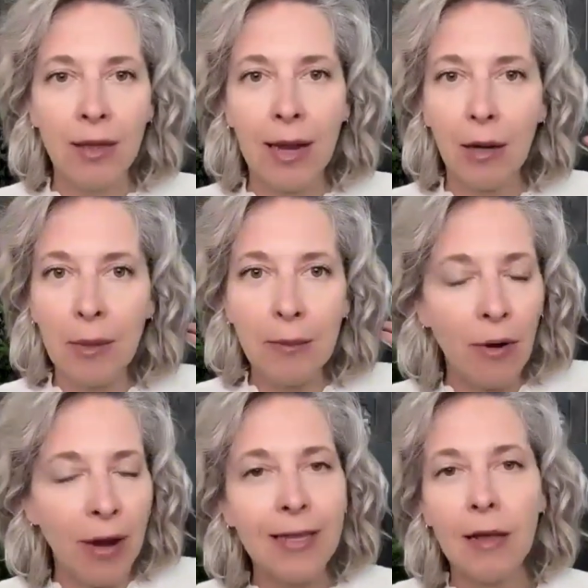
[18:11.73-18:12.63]
There'll be
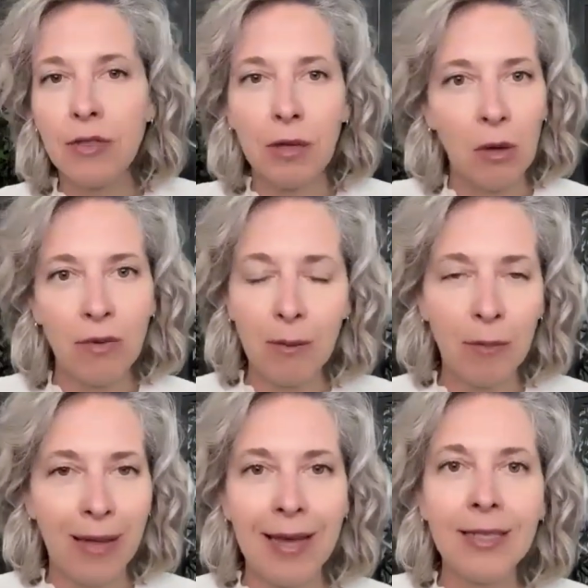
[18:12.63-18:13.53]
breakdowns all over the
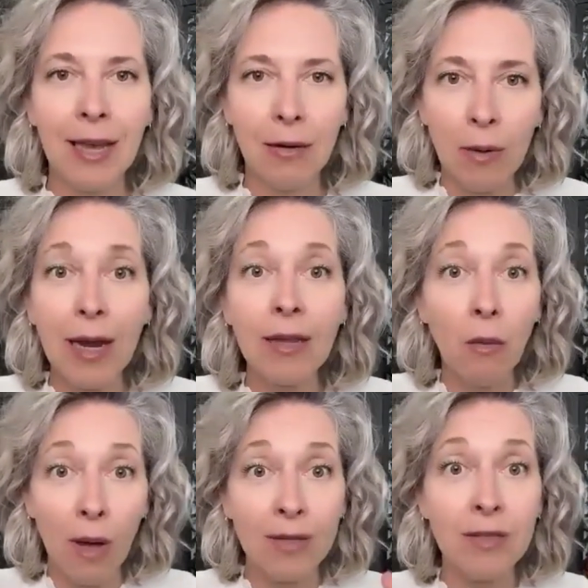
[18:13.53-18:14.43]
place, and we are
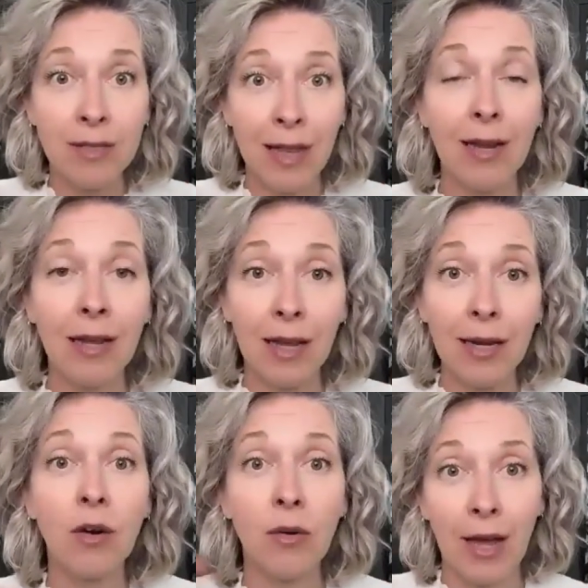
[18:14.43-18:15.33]
the ones standing in
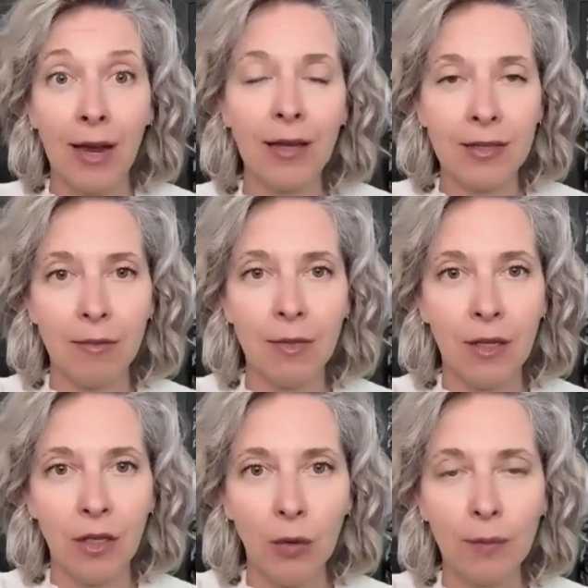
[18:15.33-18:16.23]
it, creating
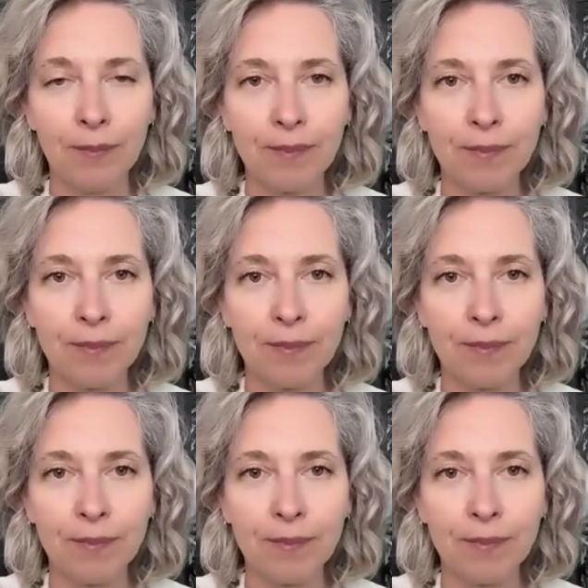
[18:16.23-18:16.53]
something new.